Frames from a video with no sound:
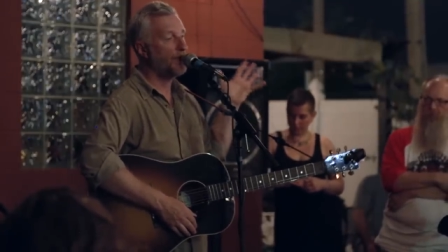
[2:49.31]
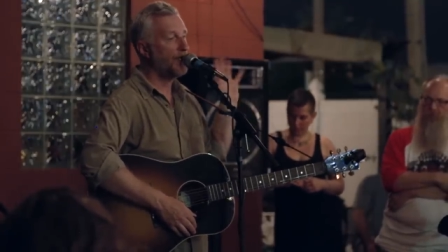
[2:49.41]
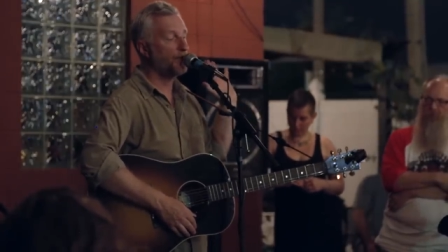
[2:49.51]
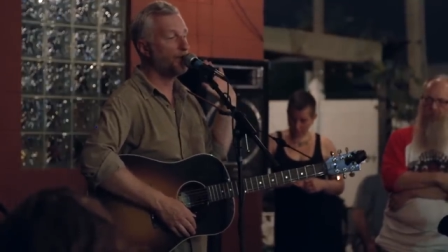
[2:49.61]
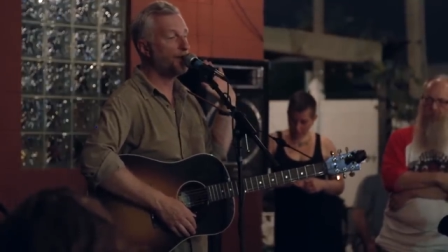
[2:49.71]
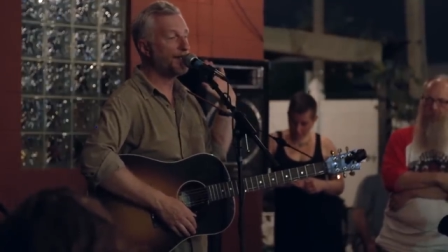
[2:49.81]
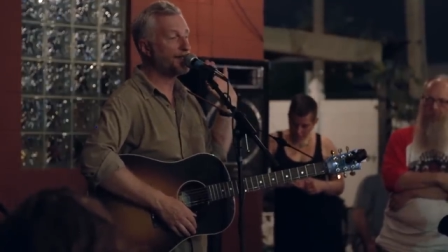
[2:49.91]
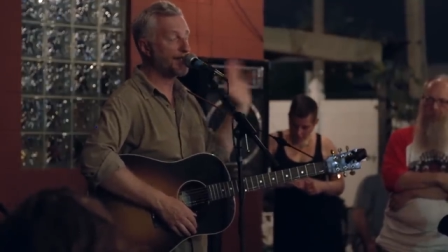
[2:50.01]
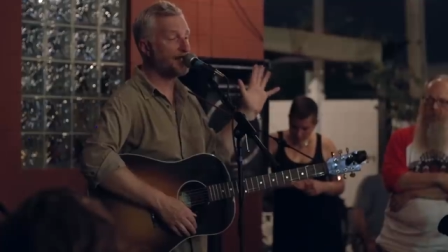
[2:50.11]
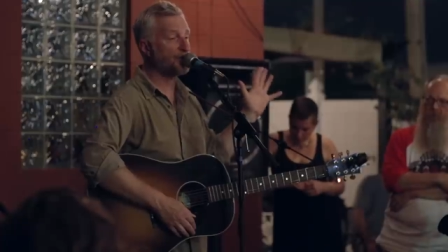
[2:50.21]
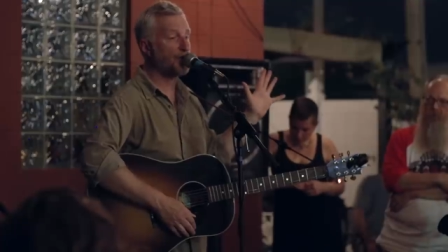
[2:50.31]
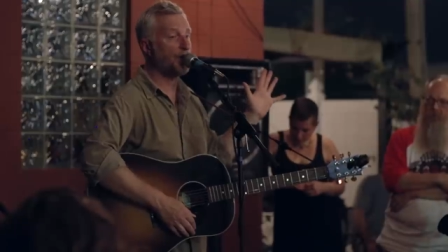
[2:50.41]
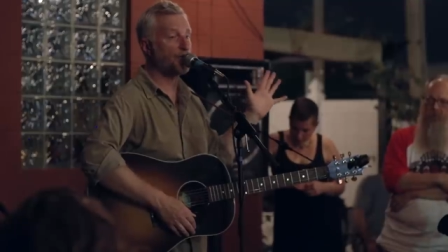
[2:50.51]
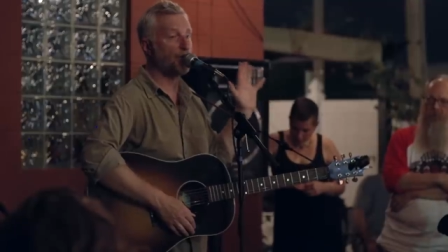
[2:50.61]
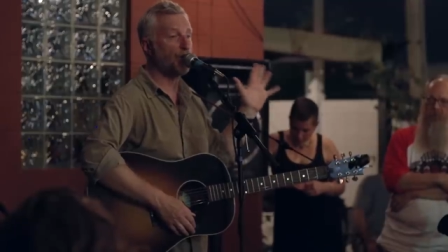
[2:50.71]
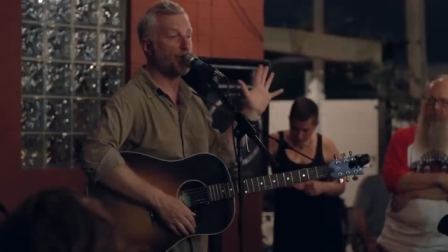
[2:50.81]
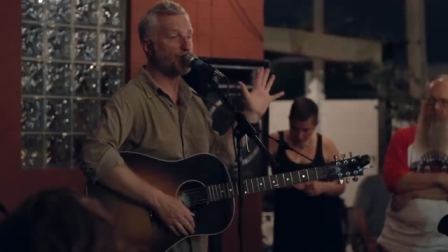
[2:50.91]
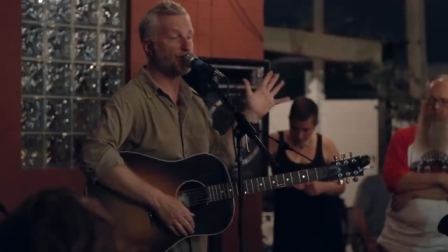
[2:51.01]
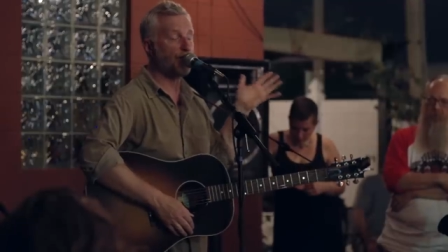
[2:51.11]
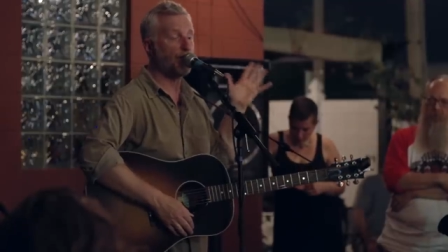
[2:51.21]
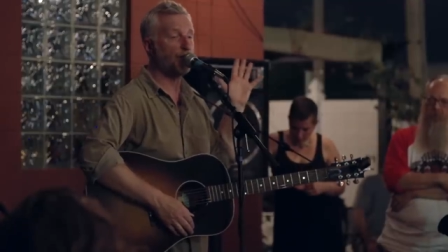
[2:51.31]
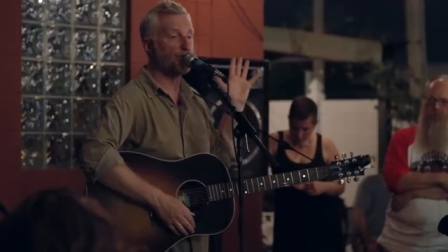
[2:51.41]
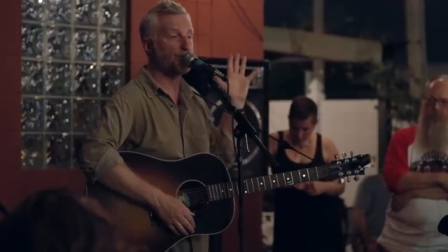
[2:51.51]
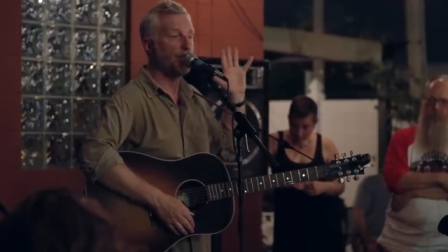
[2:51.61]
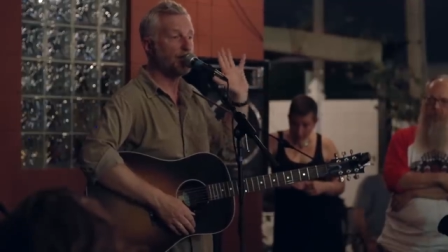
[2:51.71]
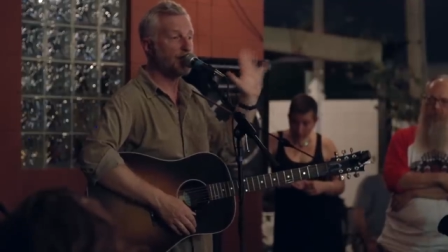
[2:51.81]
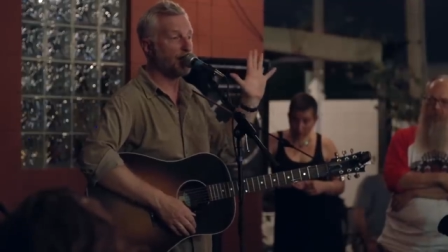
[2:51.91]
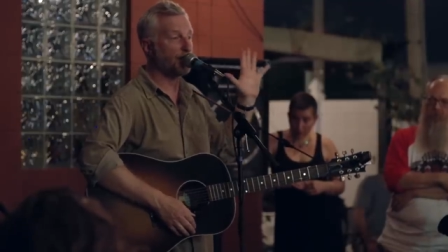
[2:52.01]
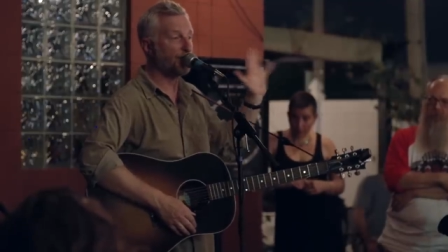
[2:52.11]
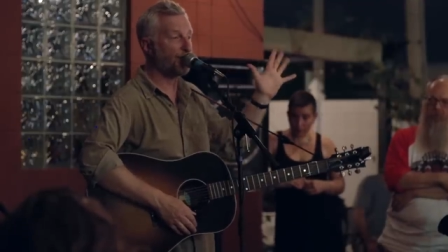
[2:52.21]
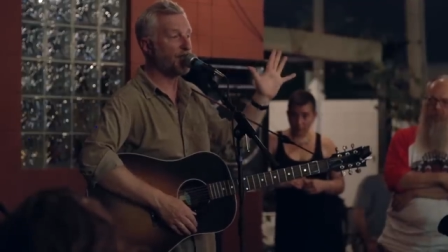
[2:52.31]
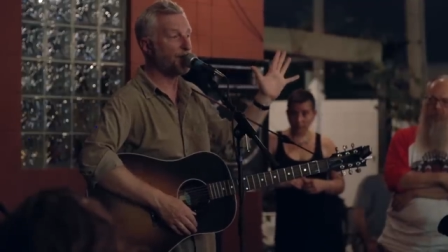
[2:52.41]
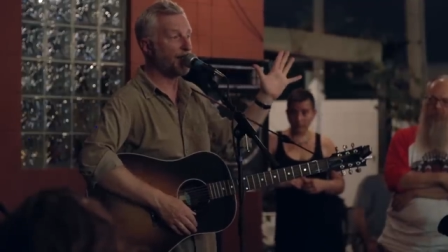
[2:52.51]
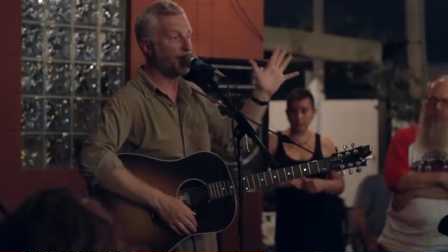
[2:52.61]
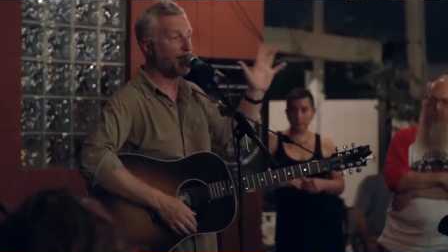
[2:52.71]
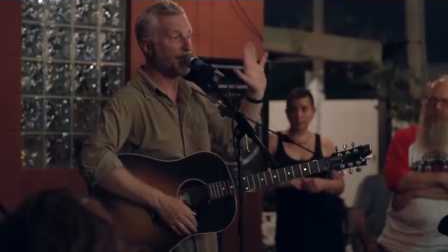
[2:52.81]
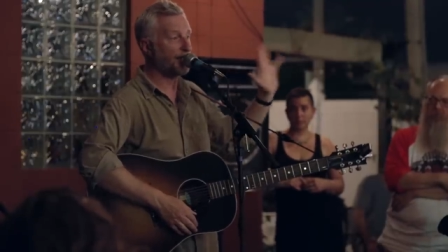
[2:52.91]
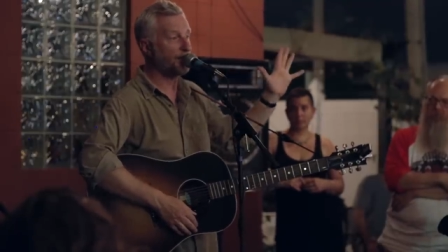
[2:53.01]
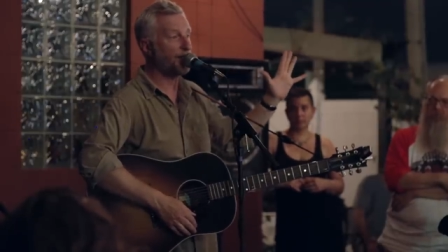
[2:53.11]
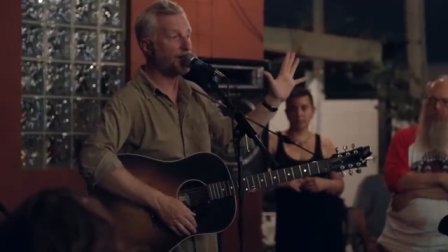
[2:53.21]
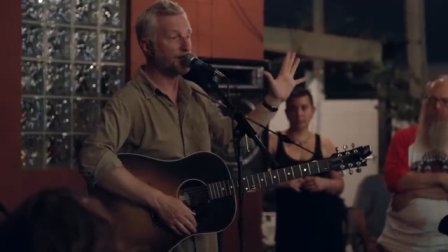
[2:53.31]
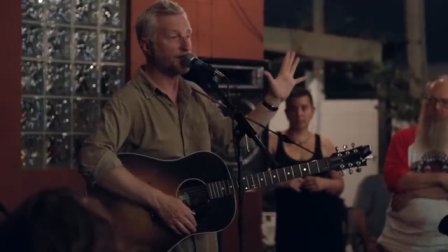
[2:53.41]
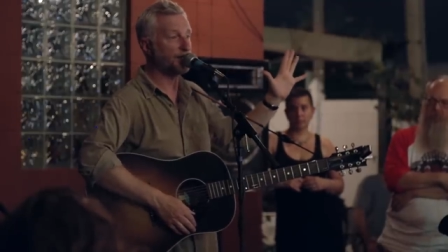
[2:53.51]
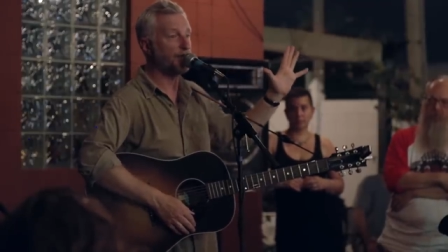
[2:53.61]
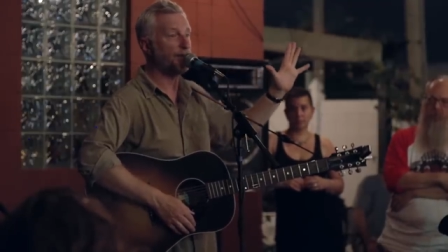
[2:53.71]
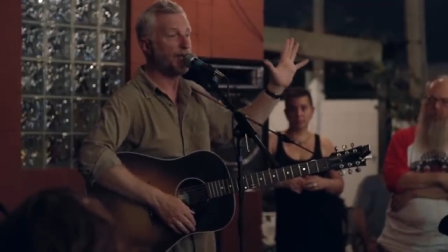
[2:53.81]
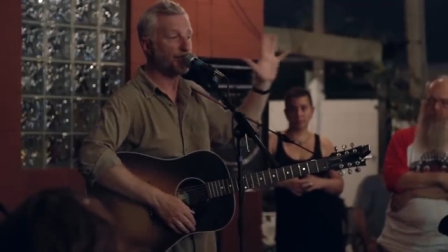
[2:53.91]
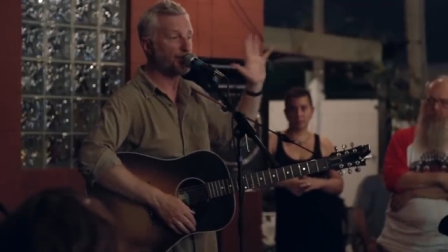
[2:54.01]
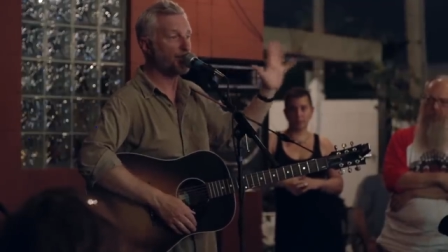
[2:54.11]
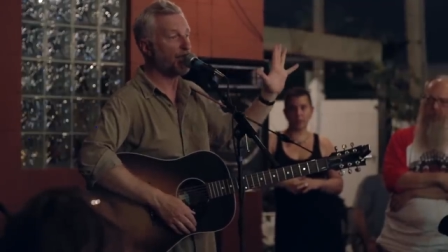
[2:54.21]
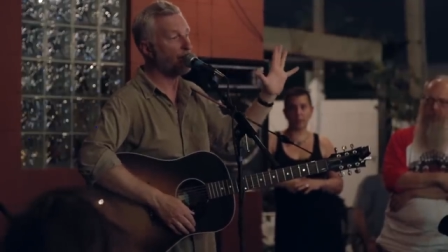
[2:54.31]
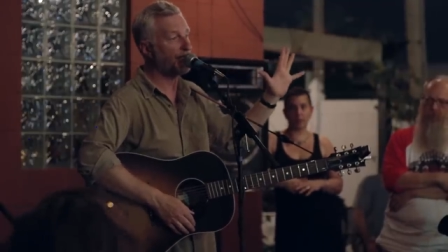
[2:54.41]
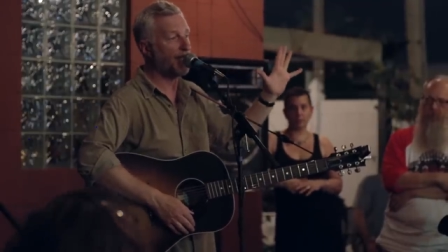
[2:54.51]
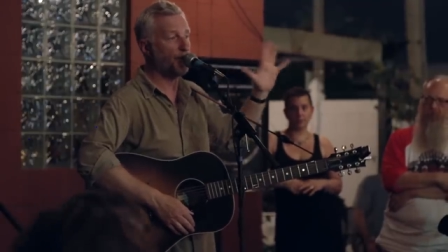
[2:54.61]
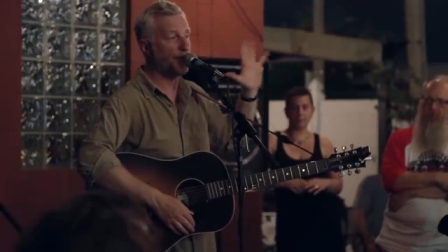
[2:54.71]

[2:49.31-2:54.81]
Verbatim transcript: it would be ten times worse if I was young and female and had an opinion. The amount of shit I would get.